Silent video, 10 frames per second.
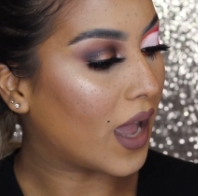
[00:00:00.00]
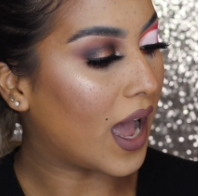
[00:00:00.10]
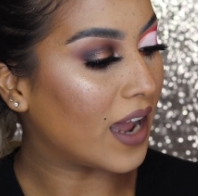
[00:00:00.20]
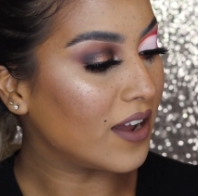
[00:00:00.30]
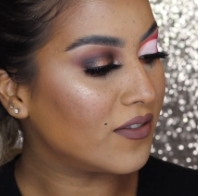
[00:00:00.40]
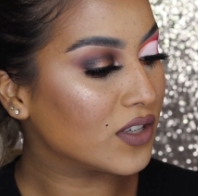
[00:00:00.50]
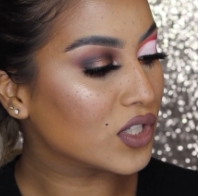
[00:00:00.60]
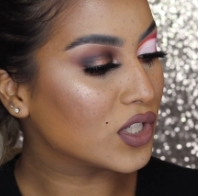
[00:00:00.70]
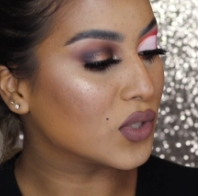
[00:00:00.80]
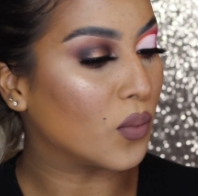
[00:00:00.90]
I've
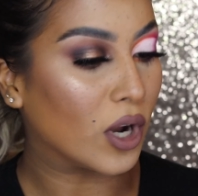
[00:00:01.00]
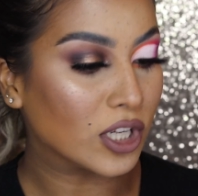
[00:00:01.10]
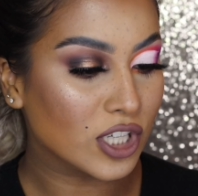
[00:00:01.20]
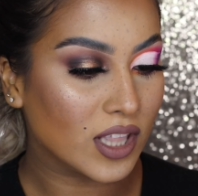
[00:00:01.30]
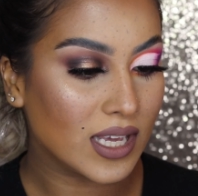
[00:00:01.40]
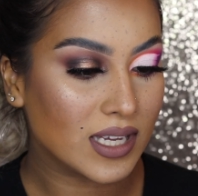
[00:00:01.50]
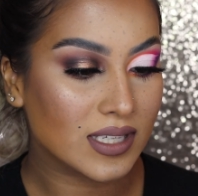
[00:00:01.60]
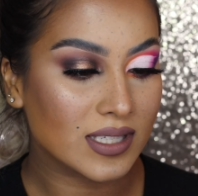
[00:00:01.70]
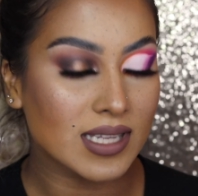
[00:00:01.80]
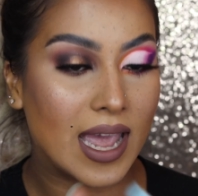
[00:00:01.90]
swatched
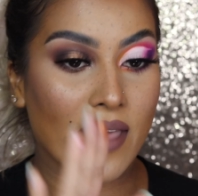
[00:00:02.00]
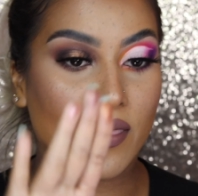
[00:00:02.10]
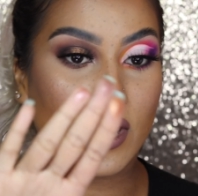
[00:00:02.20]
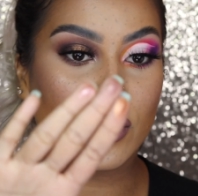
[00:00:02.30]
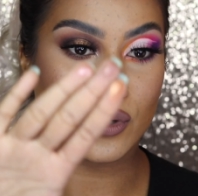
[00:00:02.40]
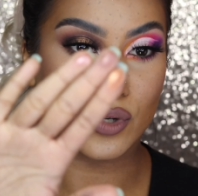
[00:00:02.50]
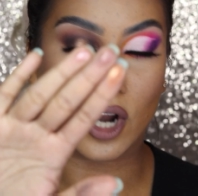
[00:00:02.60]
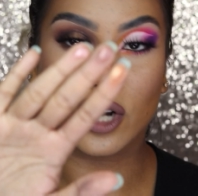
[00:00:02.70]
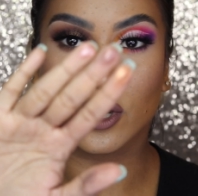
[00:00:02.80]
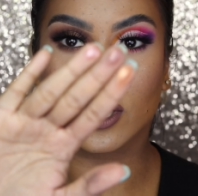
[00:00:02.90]
these and they do
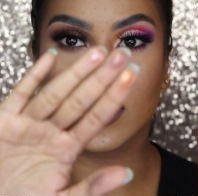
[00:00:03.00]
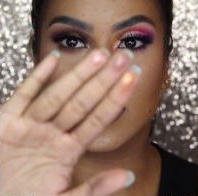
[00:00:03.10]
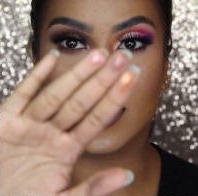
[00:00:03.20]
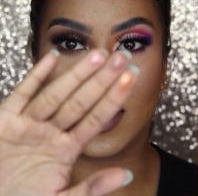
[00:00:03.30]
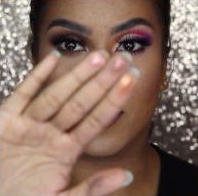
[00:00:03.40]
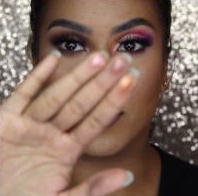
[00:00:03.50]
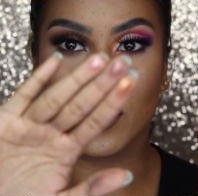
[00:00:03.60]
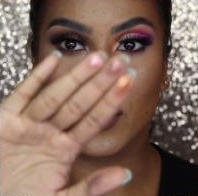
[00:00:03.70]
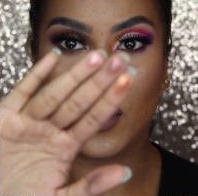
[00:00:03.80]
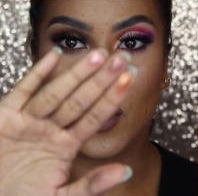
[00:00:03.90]
not look the same
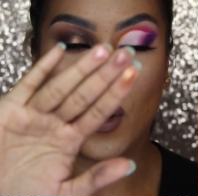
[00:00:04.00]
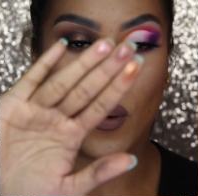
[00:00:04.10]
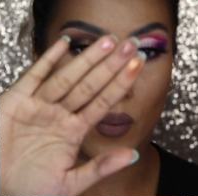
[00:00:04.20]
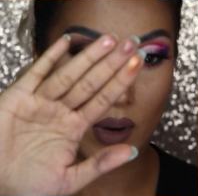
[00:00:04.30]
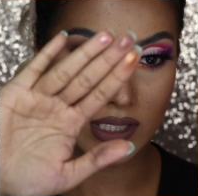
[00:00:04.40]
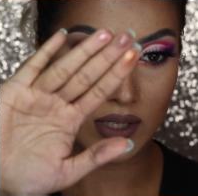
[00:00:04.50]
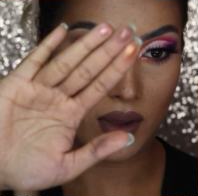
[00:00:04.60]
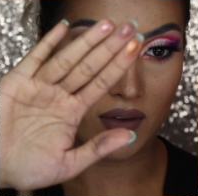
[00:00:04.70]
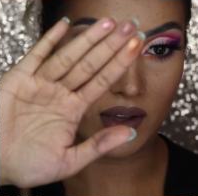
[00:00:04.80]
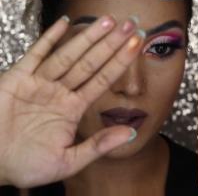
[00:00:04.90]

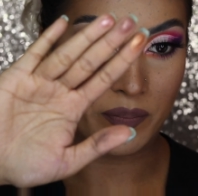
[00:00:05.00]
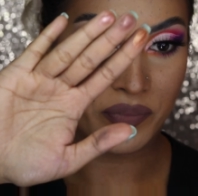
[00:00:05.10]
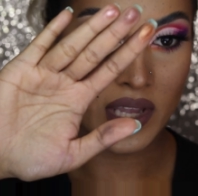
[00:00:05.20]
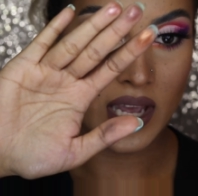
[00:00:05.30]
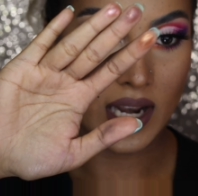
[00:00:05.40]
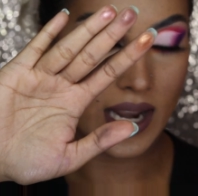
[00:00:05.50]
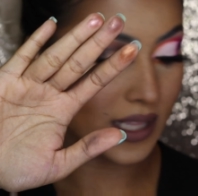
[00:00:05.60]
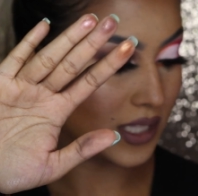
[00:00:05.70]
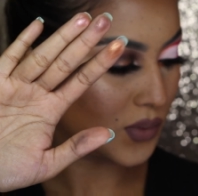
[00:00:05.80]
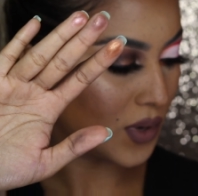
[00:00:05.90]
whatsoever.
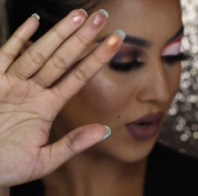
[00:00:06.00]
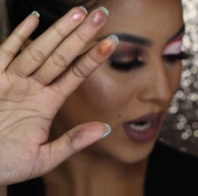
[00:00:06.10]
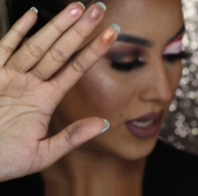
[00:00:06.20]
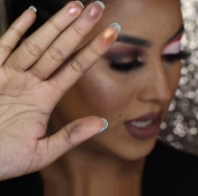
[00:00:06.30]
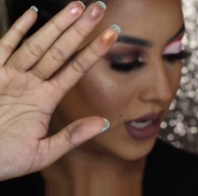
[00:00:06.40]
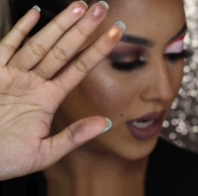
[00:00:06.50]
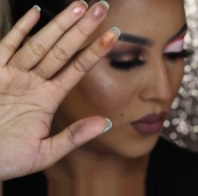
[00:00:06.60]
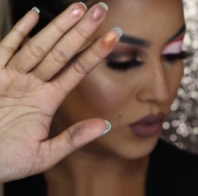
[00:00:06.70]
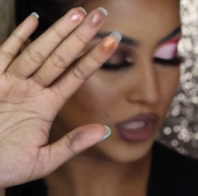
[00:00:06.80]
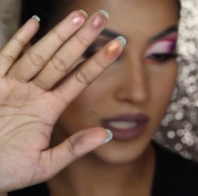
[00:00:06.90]
Like this one right
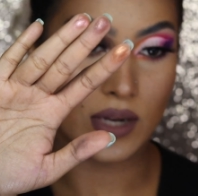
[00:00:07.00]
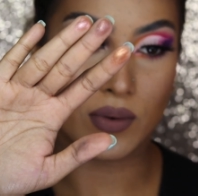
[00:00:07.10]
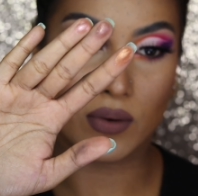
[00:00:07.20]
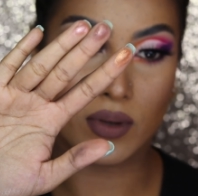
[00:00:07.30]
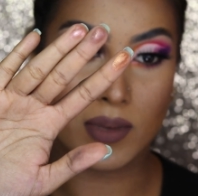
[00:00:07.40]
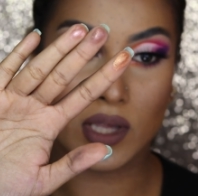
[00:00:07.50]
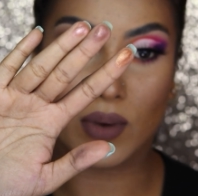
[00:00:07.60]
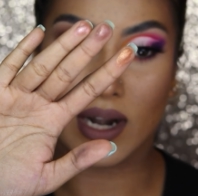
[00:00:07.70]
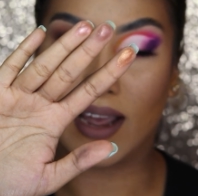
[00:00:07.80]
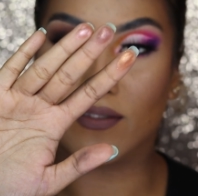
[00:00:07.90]
here, which is Get Ready With Me, the
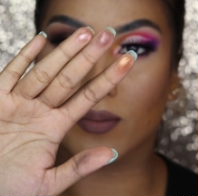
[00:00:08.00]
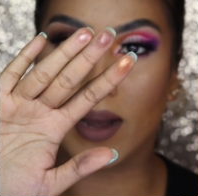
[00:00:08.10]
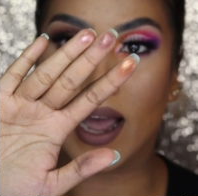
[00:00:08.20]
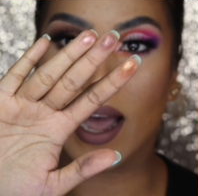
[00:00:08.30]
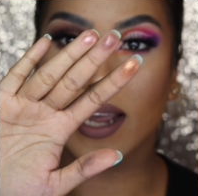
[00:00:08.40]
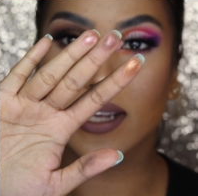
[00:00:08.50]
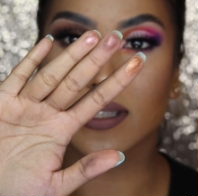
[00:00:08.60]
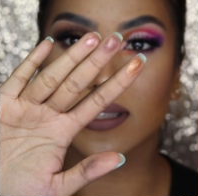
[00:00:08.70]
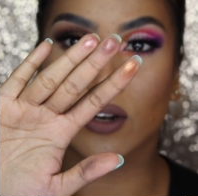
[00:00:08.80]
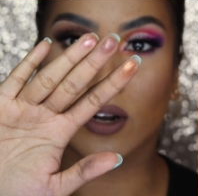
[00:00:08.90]
one I have on my eye,
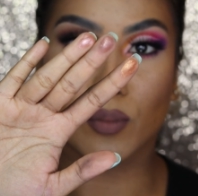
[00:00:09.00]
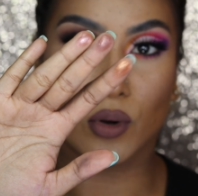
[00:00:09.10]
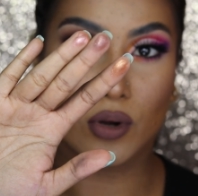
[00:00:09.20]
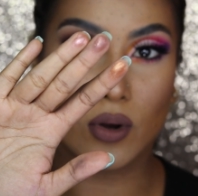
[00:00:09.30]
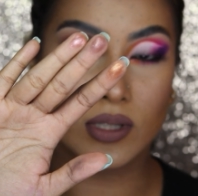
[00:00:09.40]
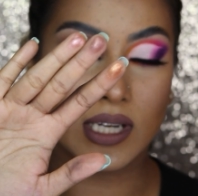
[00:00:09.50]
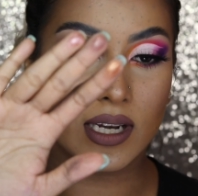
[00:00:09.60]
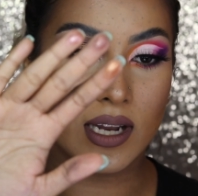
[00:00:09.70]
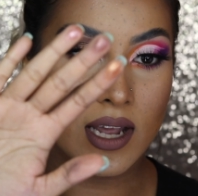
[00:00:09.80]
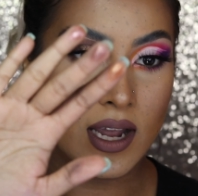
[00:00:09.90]
is a lot more
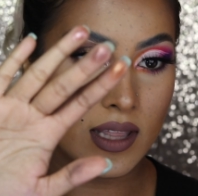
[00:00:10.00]
golden.